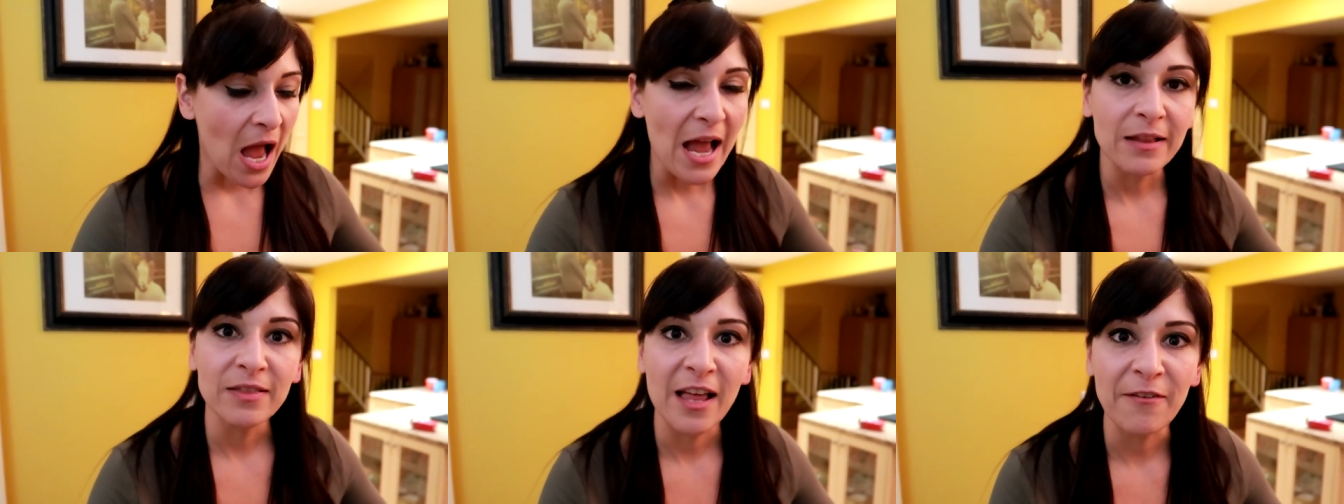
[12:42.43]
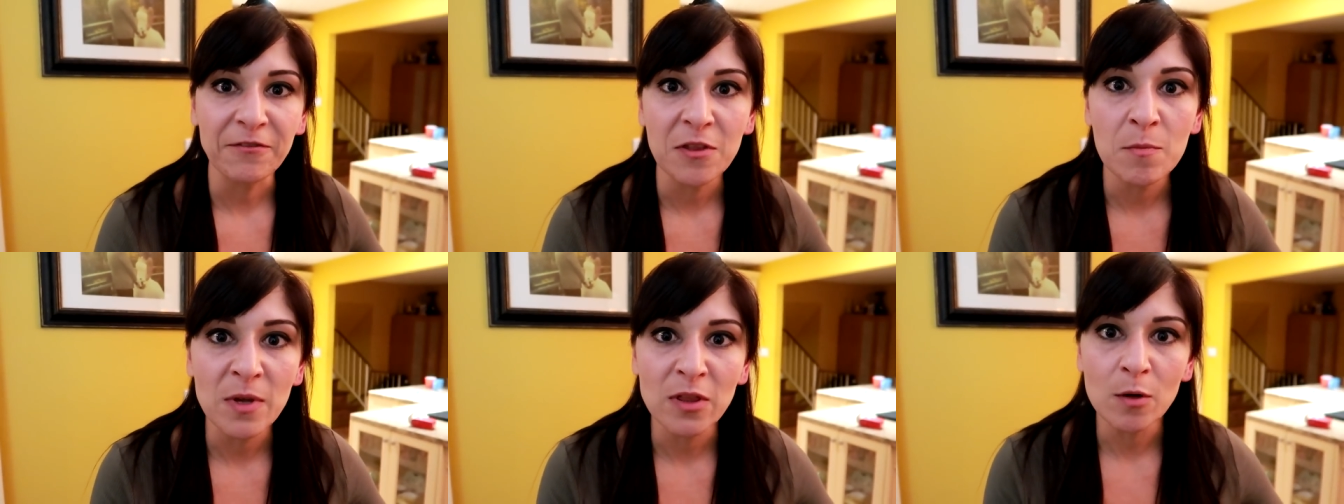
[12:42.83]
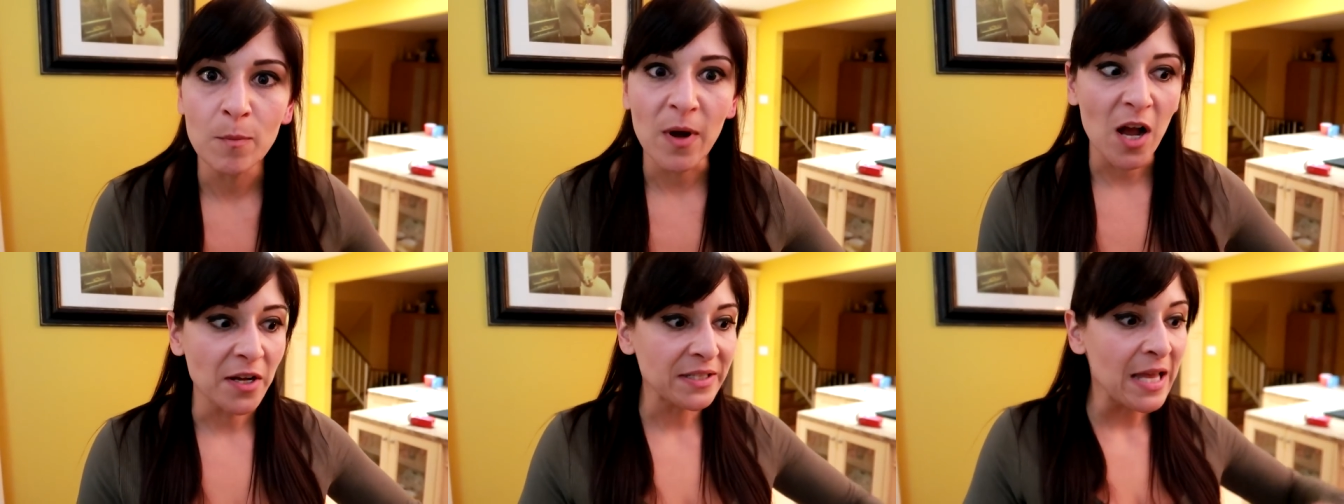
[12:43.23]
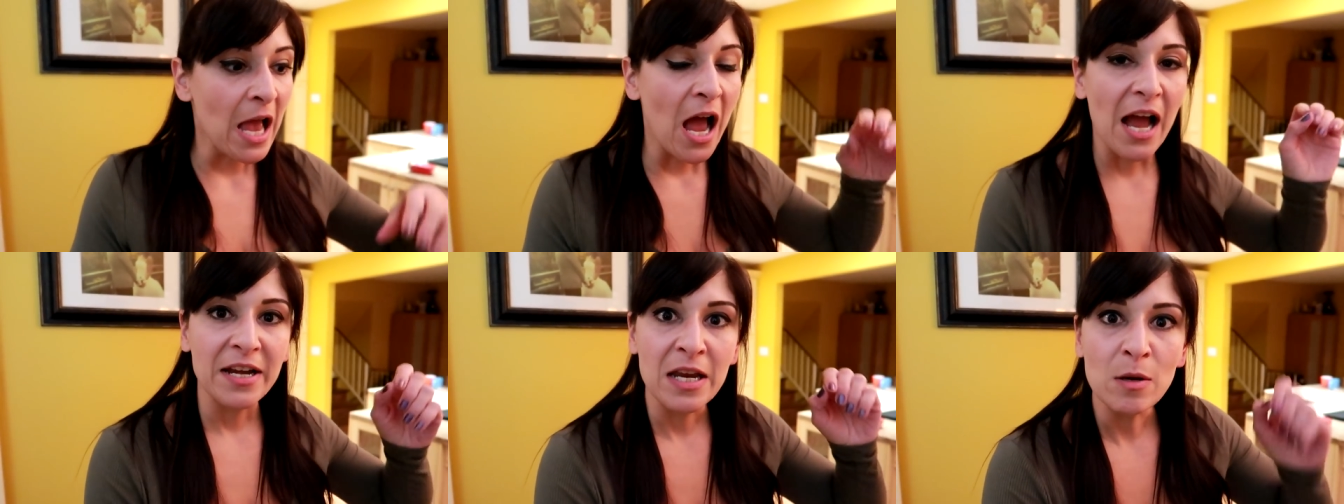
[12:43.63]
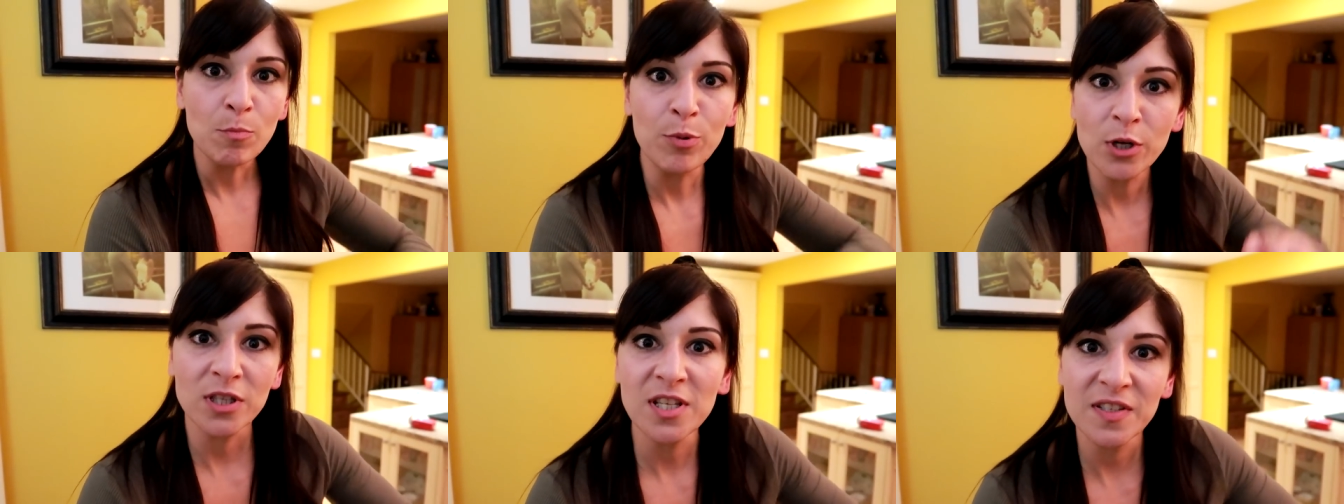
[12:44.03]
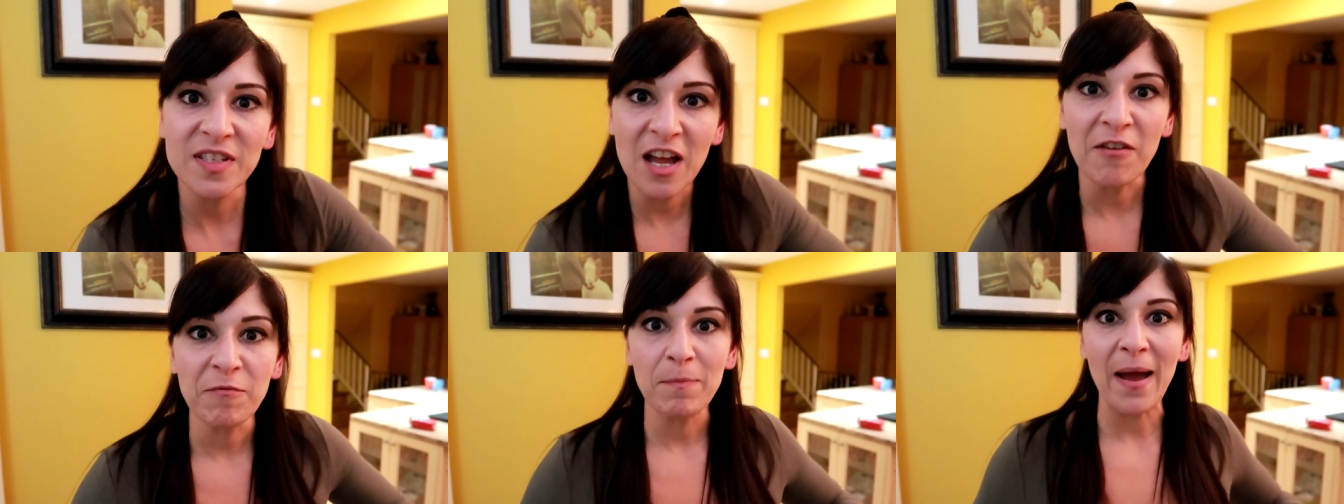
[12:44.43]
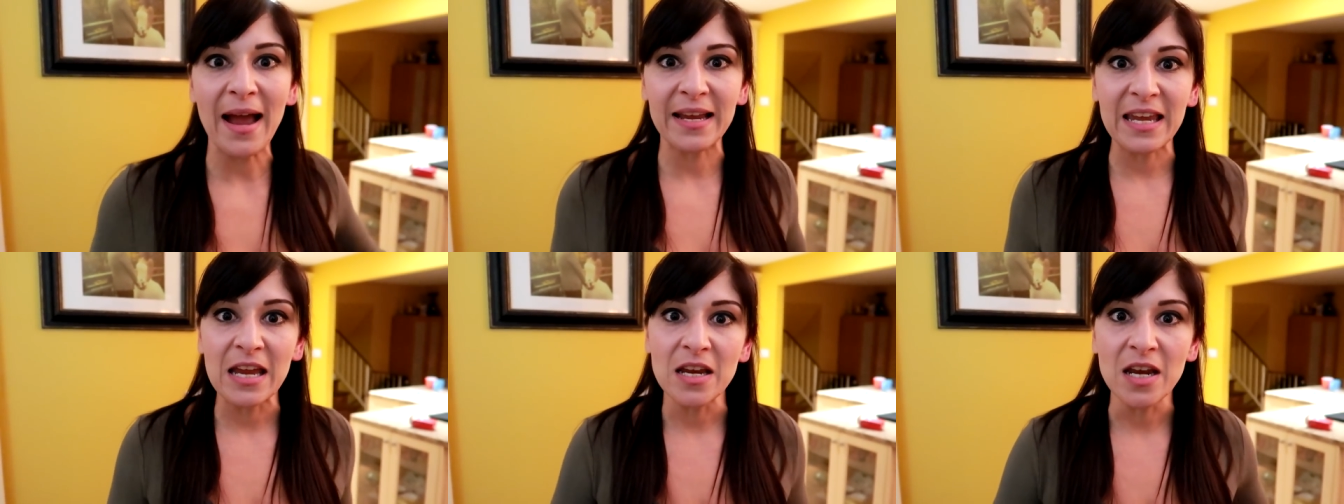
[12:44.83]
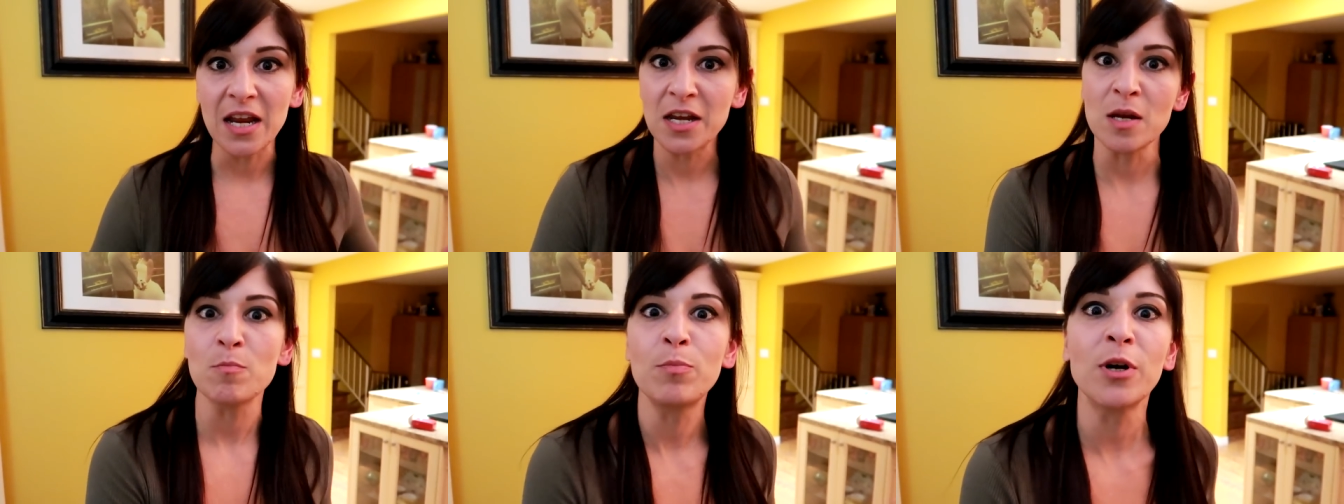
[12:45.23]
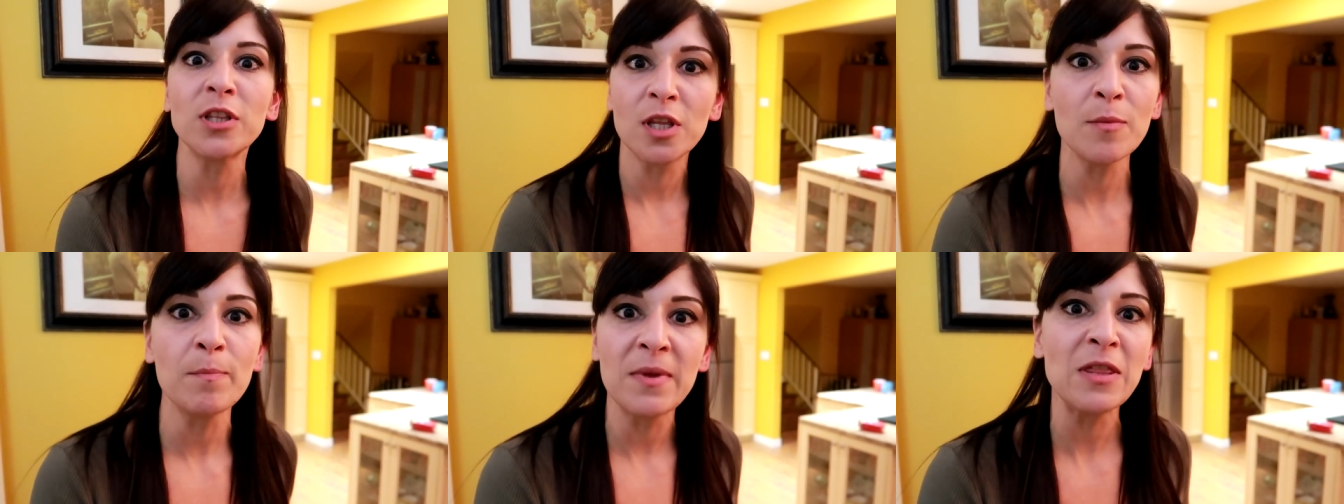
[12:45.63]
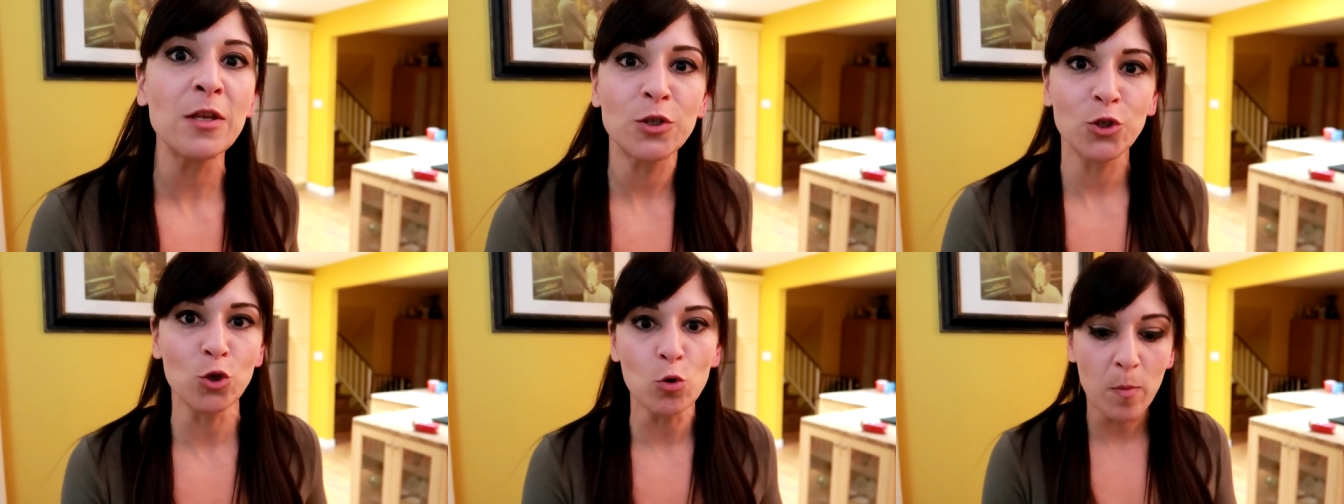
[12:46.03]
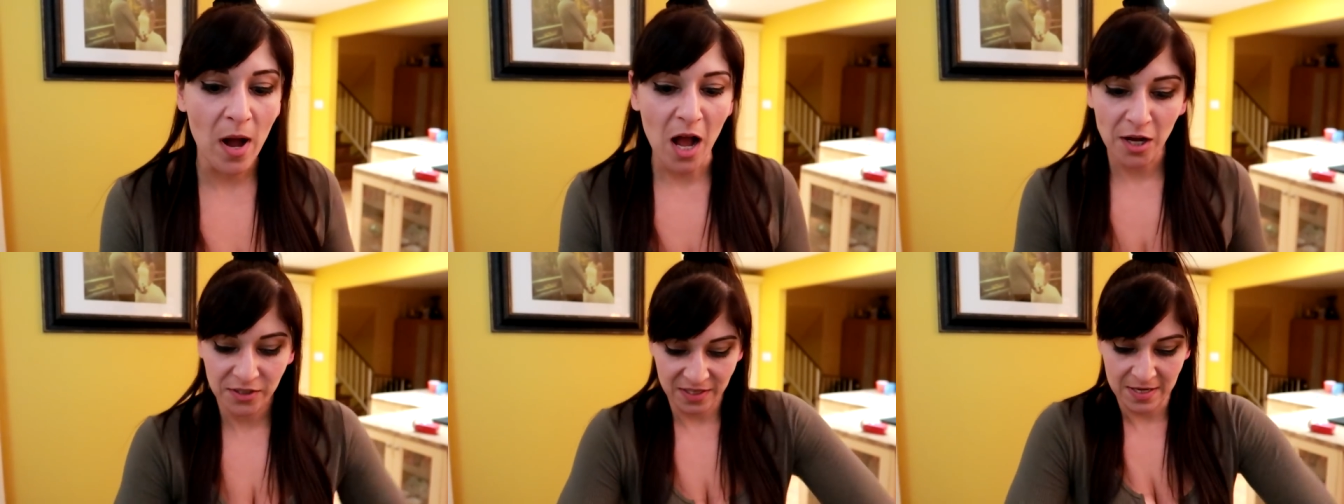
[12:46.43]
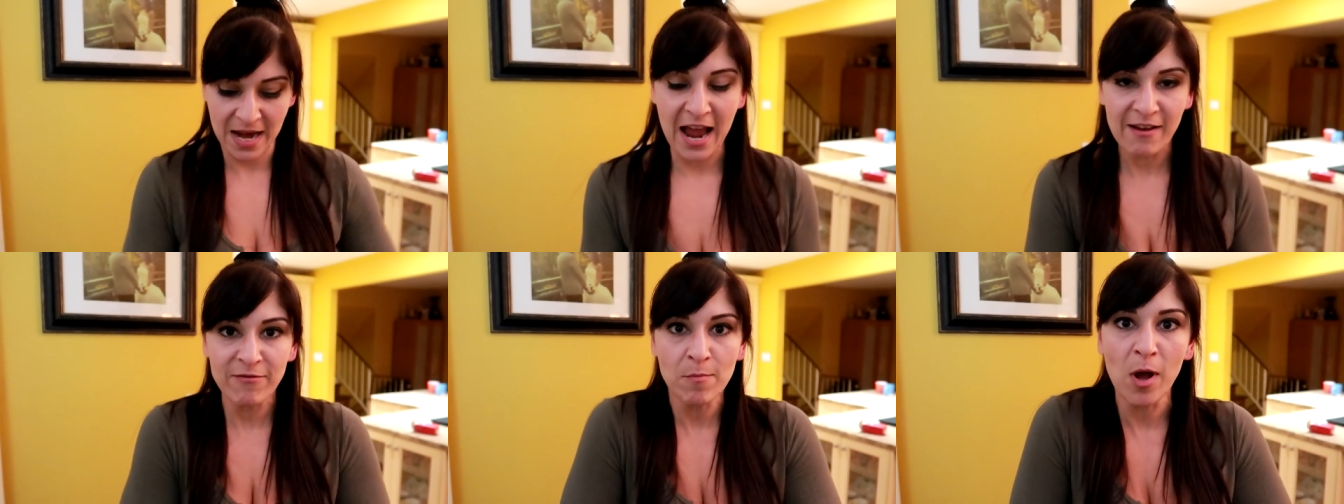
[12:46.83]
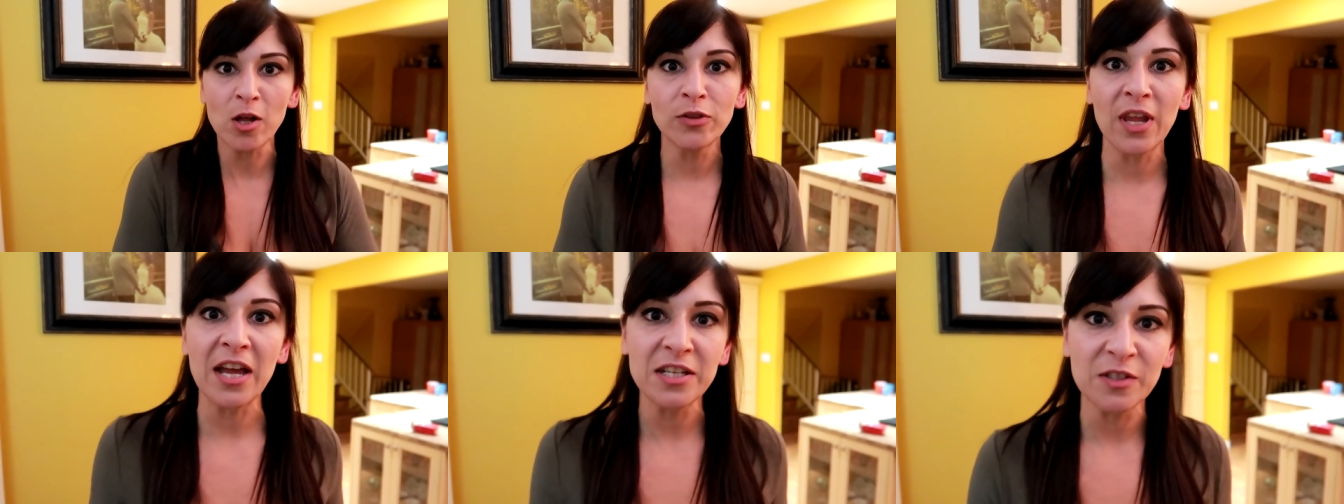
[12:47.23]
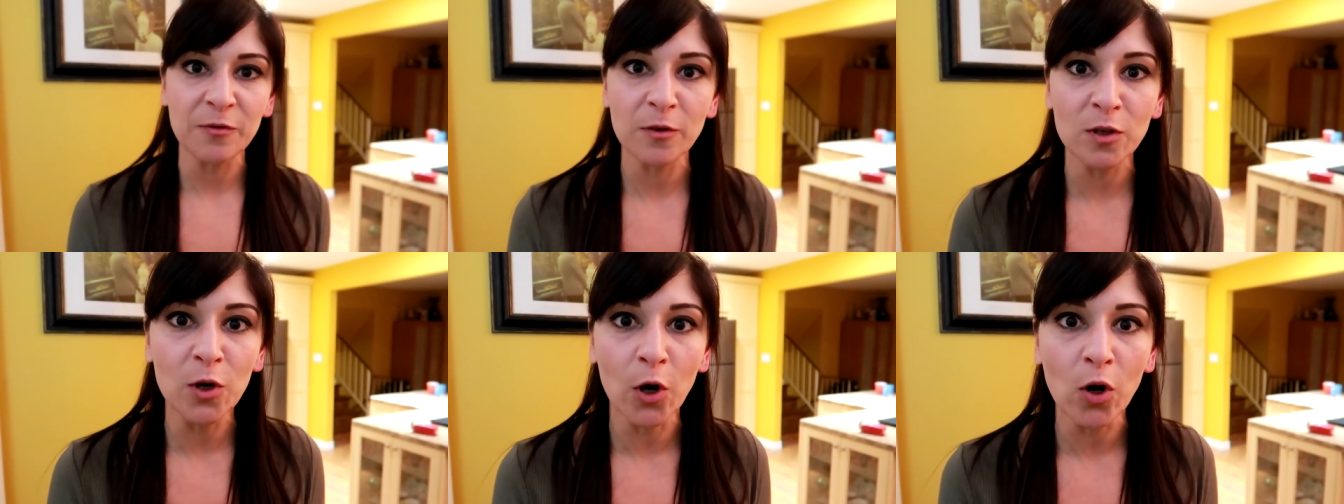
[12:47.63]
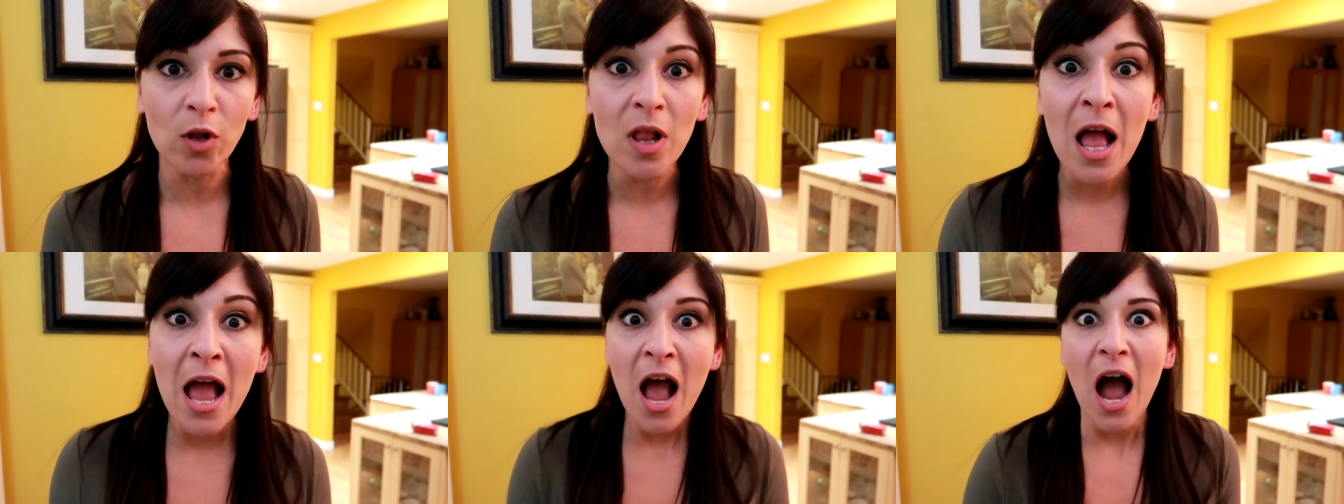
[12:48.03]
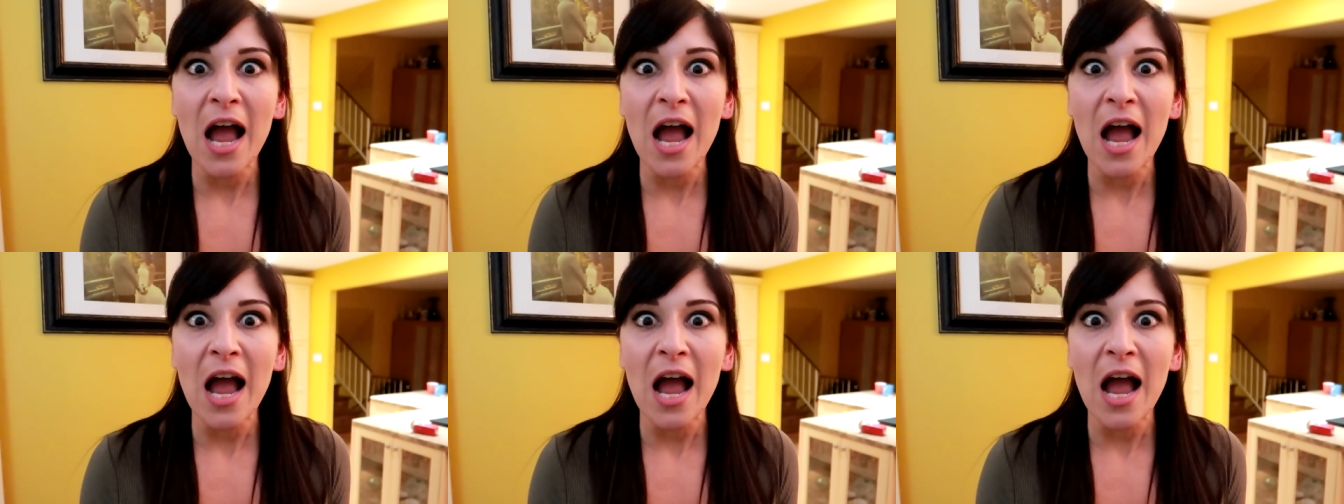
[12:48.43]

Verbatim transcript: I left them in their box. I didn't put the stuff back in. I didn't put them in the shoe box and have them all nice for the girl.